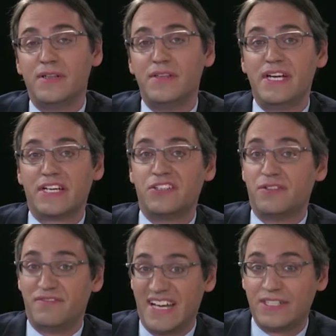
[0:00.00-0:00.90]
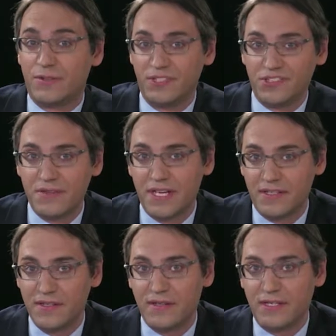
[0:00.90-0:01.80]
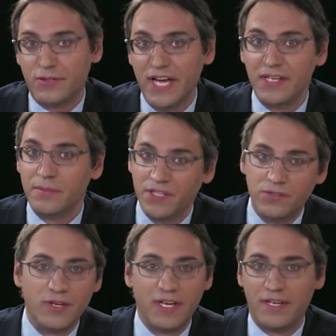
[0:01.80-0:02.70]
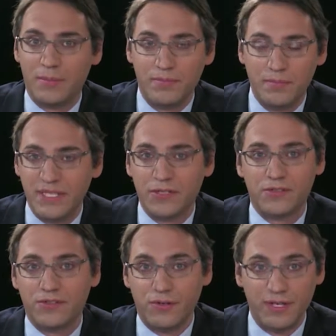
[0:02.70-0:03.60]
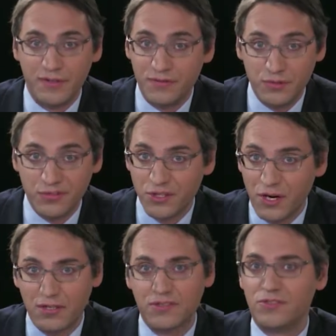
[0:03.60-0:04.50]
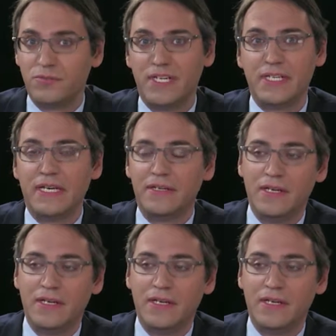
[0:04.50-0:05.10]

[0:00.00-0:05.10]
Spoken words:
the actual factor risk that you're getting, because you end up being concentrated in a few stocks. You may get